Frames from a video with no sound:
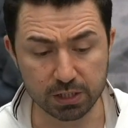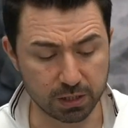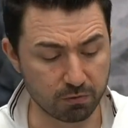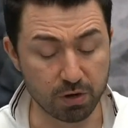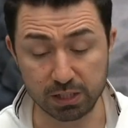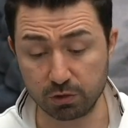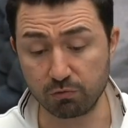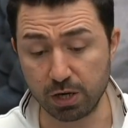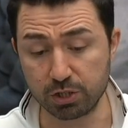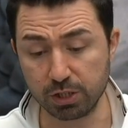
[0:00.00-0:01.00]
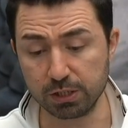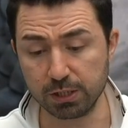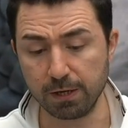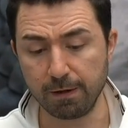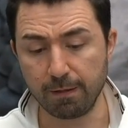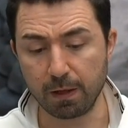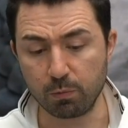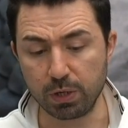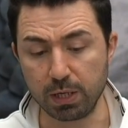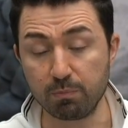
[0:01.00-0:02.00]
restorations,
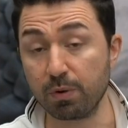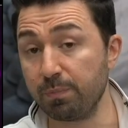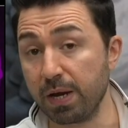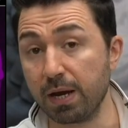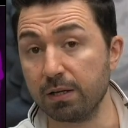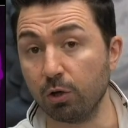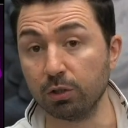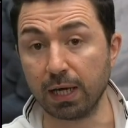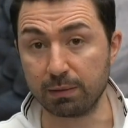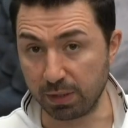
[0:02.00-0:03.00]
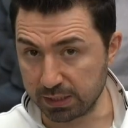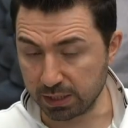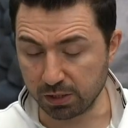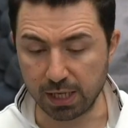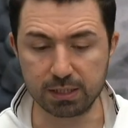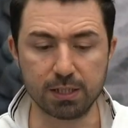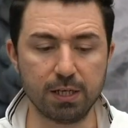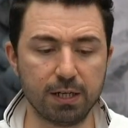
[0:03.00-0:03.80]
we prepared online masterclass